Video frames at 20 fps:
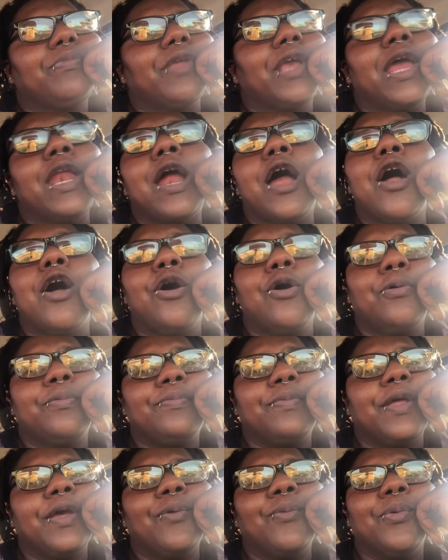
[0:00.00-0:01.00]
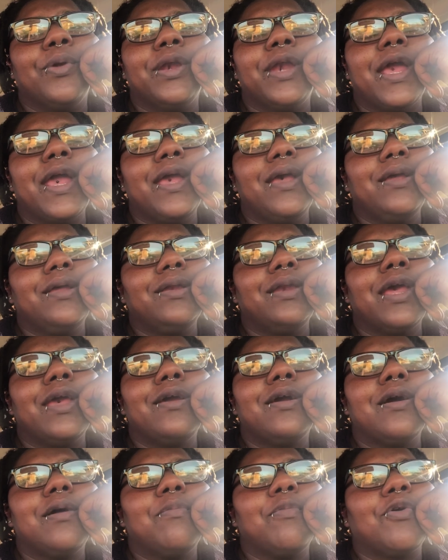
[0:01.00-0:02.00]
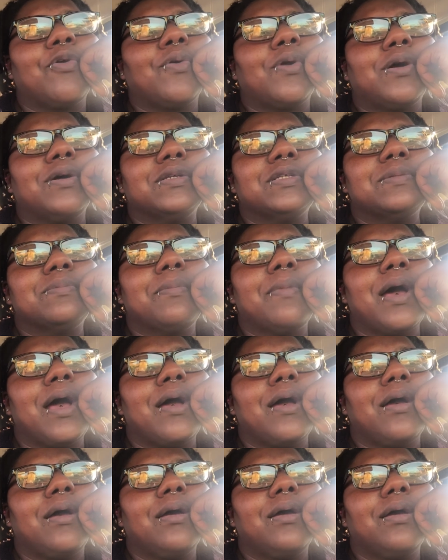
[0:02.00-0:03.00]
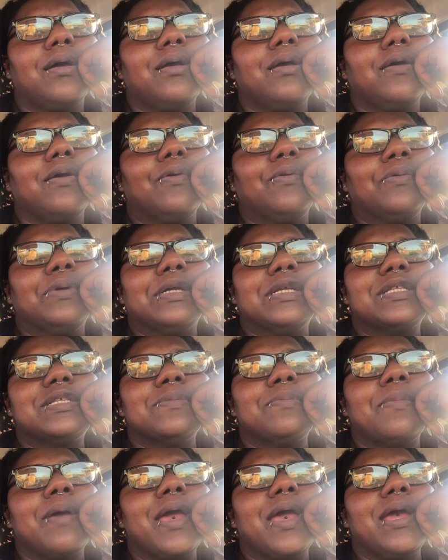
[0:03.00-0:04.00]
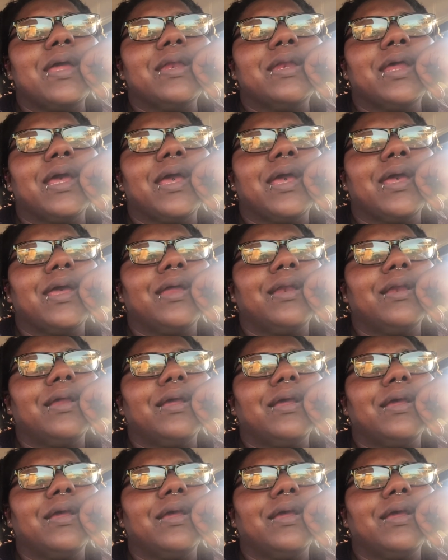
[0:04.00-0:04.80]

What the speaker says: And I hope that when they come across my resume, that